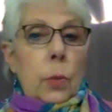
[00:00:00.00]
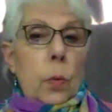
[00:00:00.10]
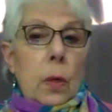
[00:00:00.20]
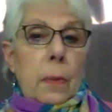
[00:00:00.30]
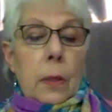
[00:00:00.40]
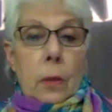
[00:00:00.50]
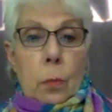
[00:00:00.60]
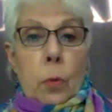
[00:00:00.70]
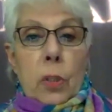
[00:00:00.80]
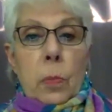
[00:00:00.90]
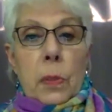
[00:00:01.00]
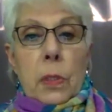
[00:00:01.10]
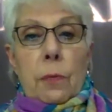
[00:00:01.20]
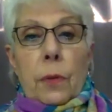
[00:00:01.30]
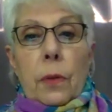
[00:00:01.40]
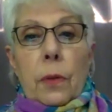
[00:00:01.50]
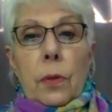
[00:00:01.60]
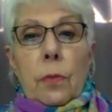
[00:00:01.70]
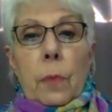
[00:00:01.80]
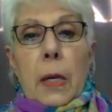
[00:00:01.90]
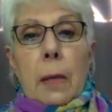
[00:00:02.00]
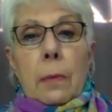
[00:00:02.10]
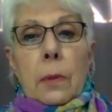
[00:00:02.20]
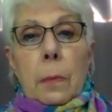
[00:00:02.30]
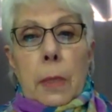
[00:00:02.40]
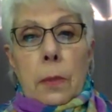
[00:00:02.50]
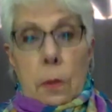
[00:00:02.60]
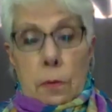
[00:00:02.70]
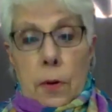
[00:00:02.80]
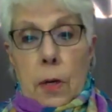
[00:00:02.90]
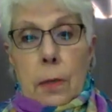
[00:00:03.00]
Do you want to be a little more specific than you've been able to be so far?